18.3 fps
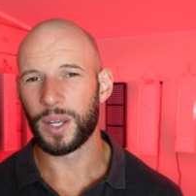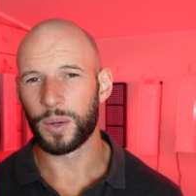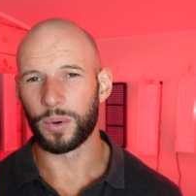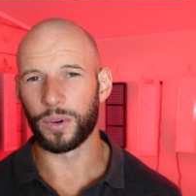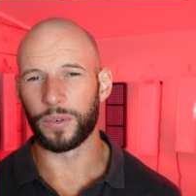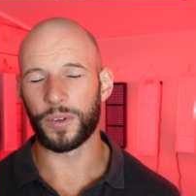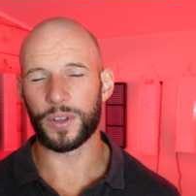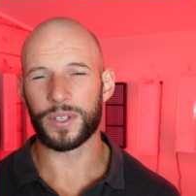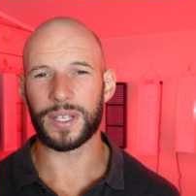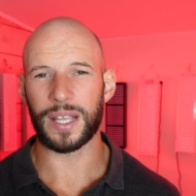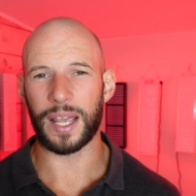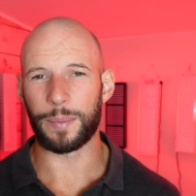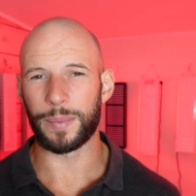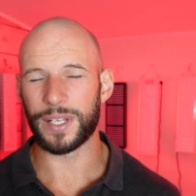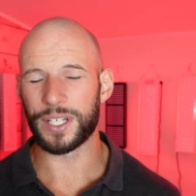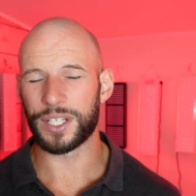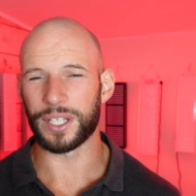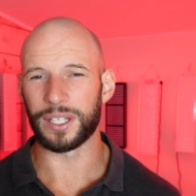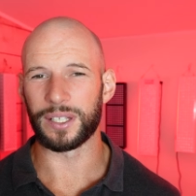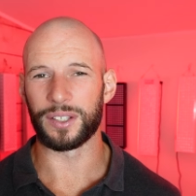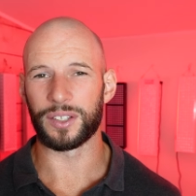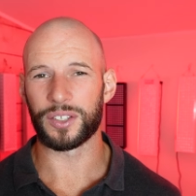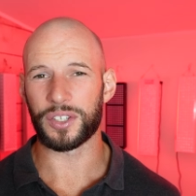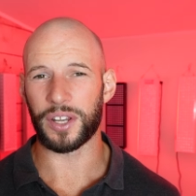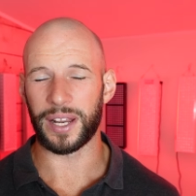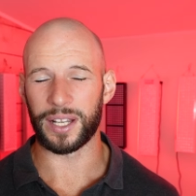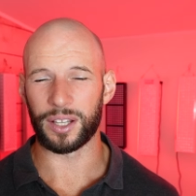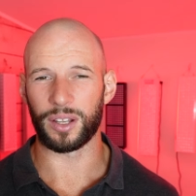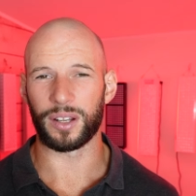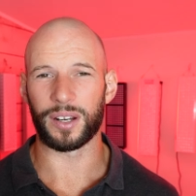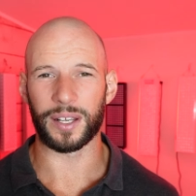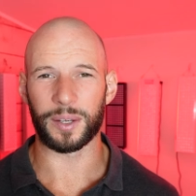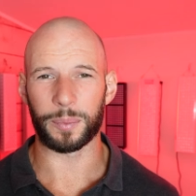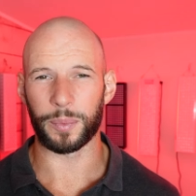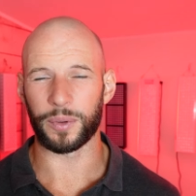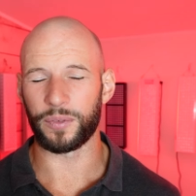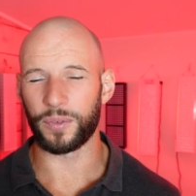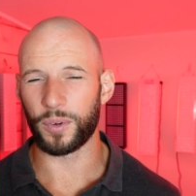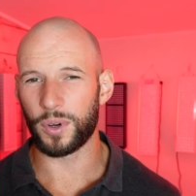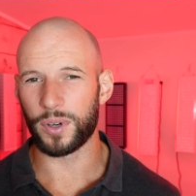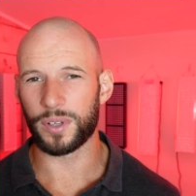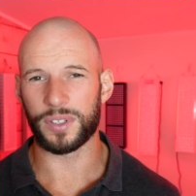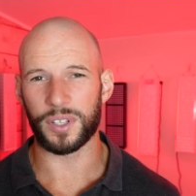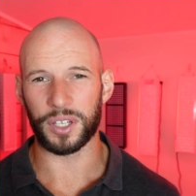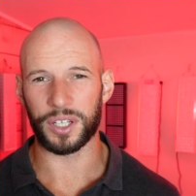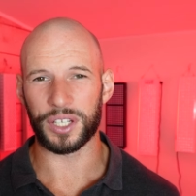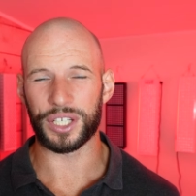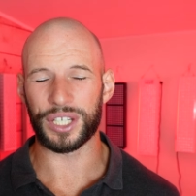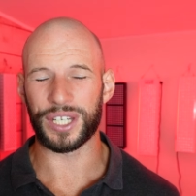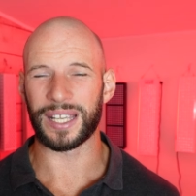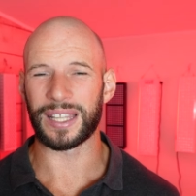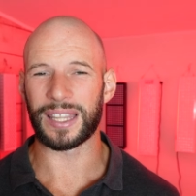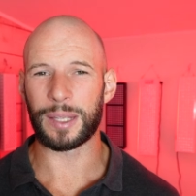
Well, firstly, I mentioned Scienlodic before, so you can check